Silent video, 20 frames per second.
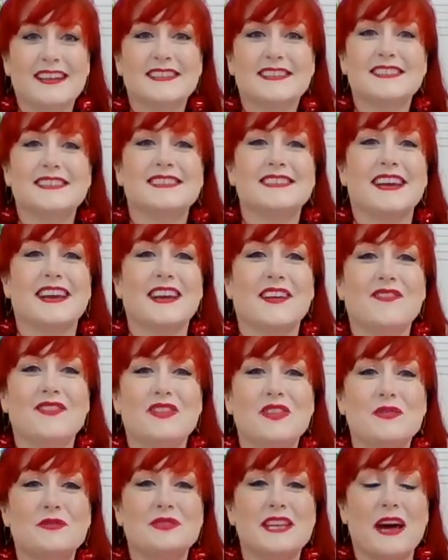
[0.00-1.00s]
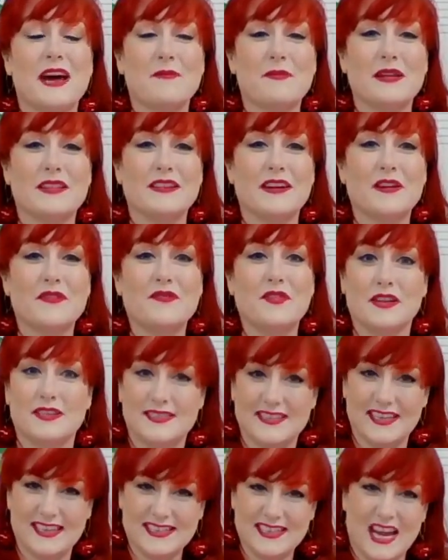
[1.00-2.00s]
instead of you tapping their
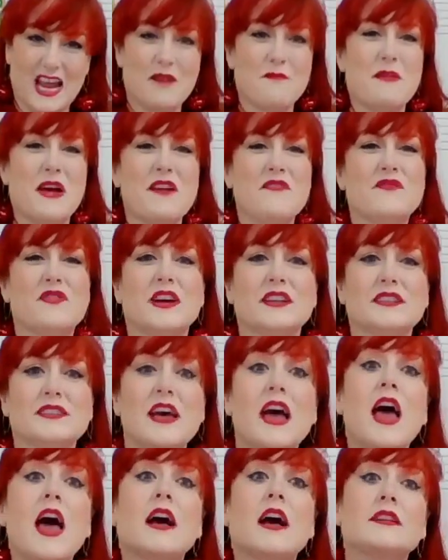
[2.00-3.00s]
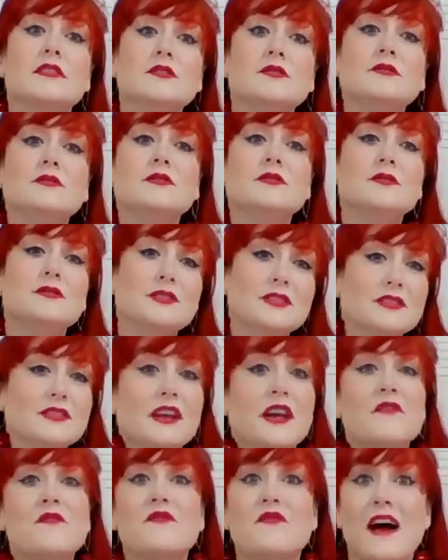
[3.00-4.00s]
foot. Say, tap my foot, do, do, do,
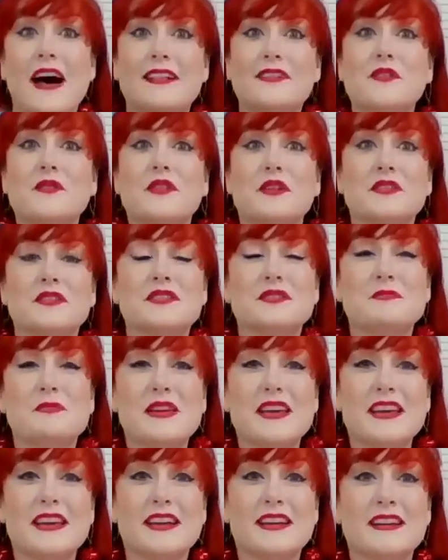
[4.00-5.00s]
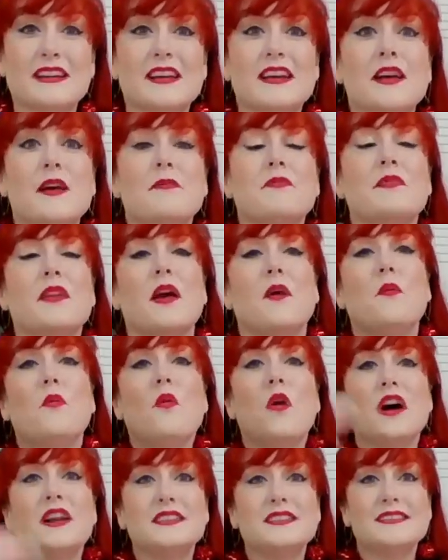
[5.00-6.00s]
and follow their speed.
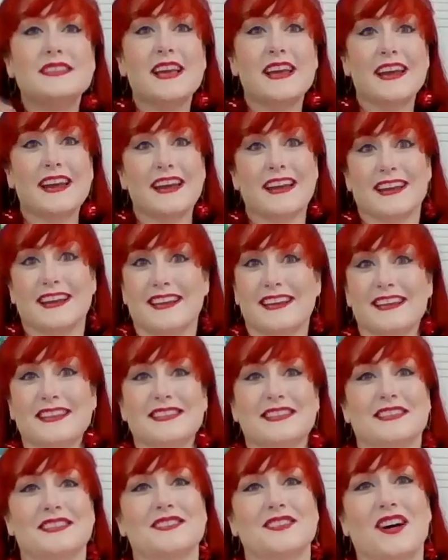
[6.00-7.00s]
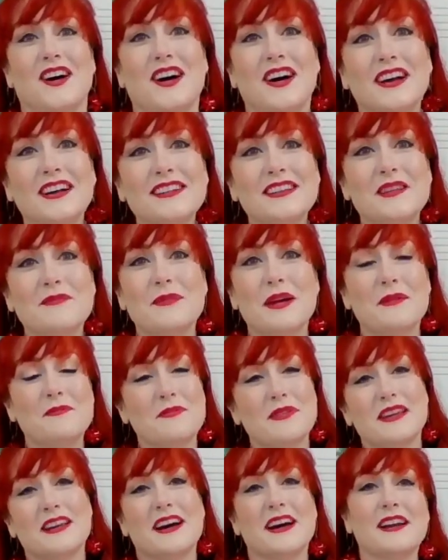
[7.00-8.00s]
Once they get the song, they
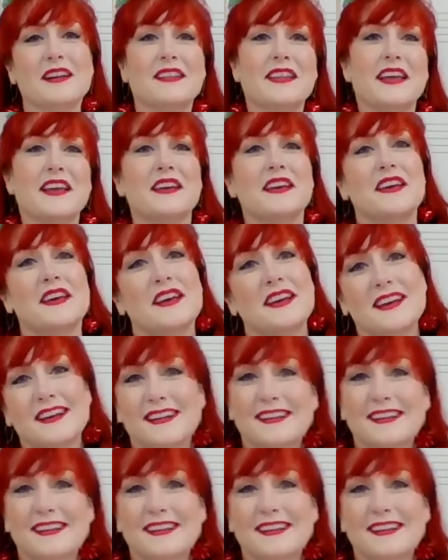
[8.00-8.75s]
might be kind of like